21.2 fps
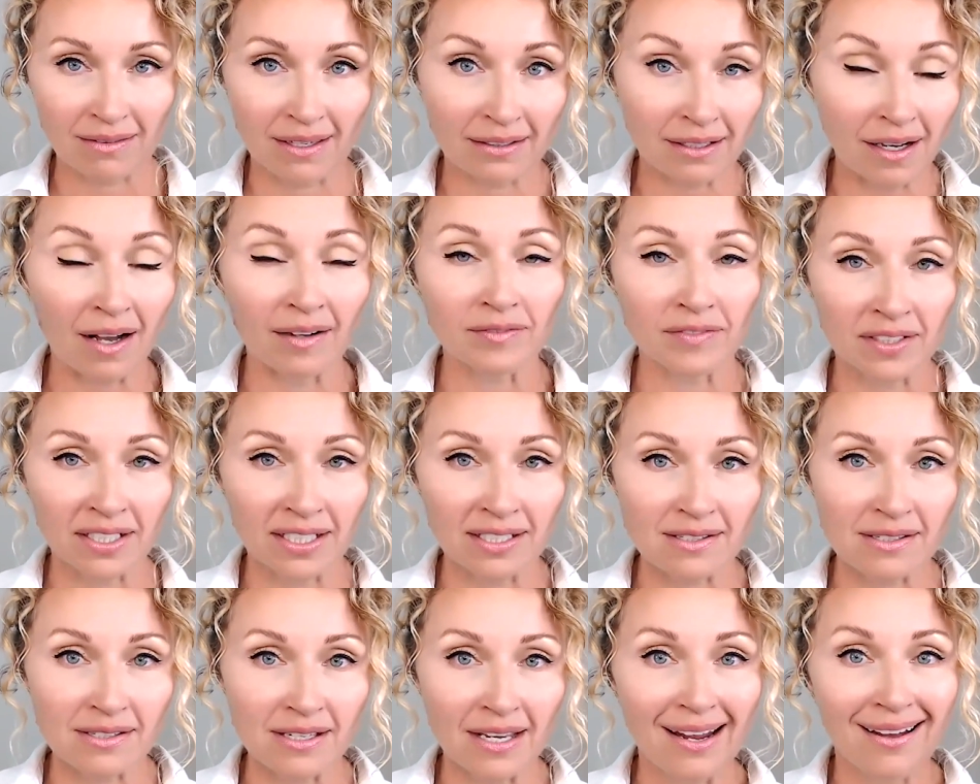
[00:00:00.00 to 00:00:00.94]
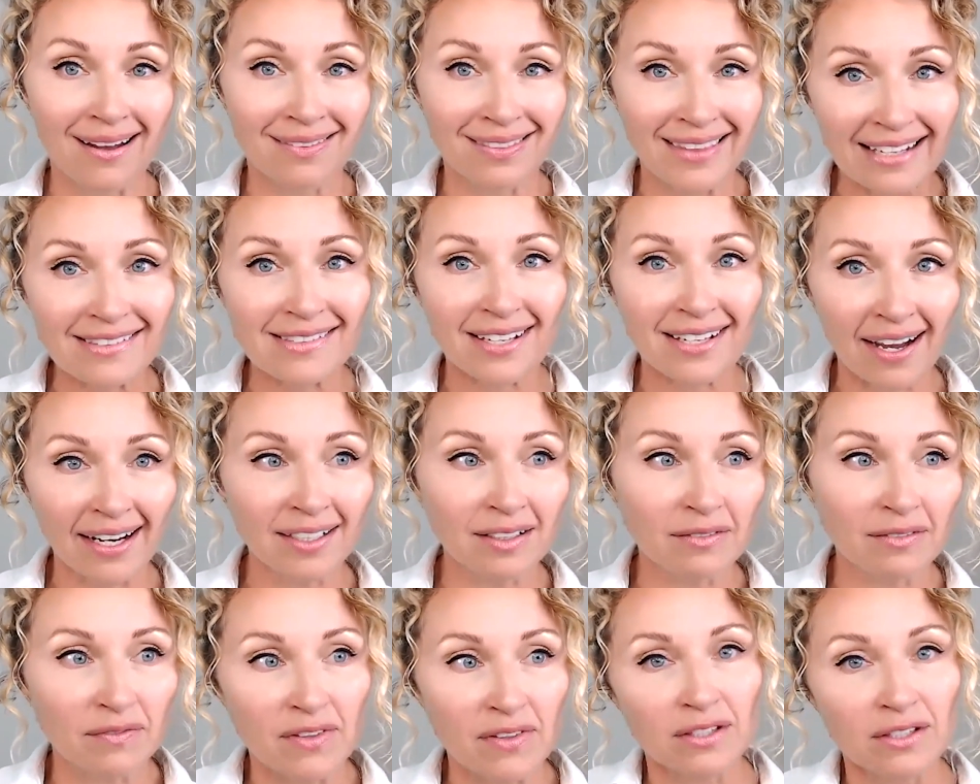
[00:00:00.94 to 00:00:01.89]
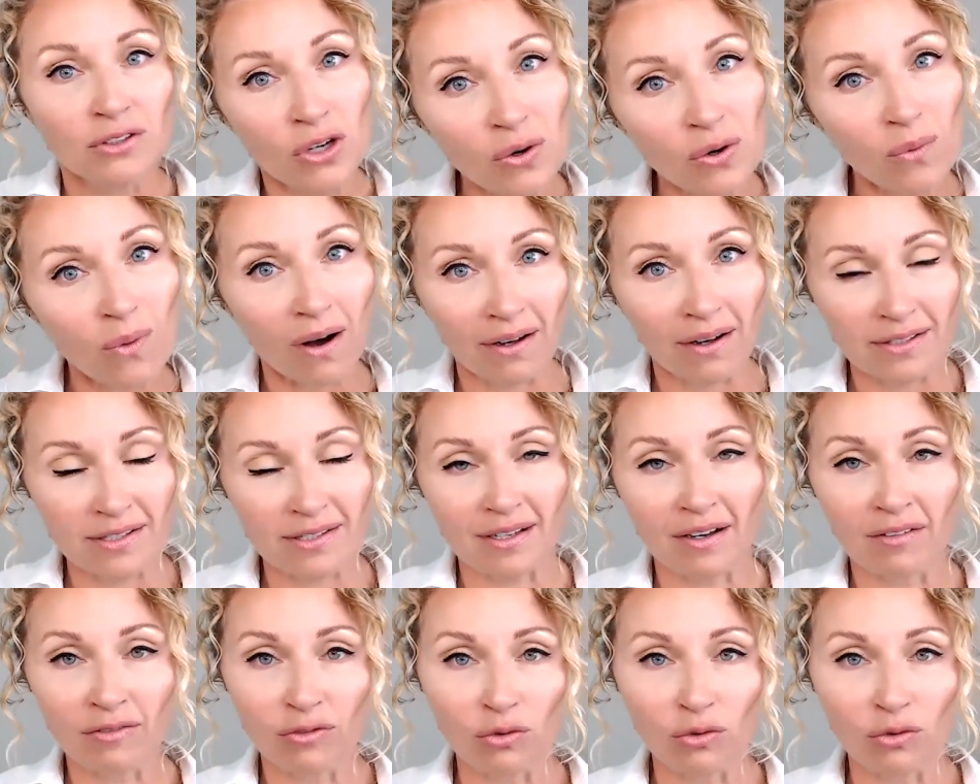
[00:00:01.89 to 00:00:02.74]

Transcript: and confidence. That's kind of the nuance of